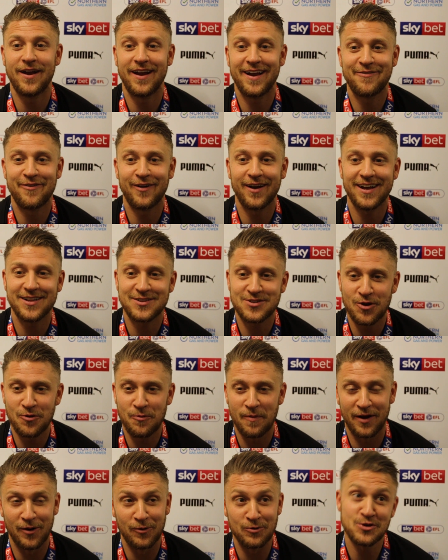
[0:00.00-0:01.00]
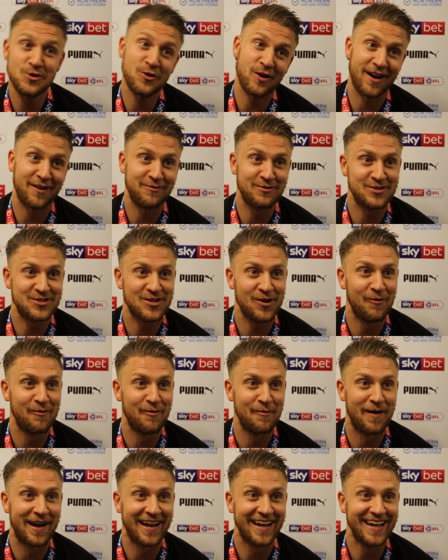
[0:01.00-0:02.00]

if I get two medals, you can have the silver one.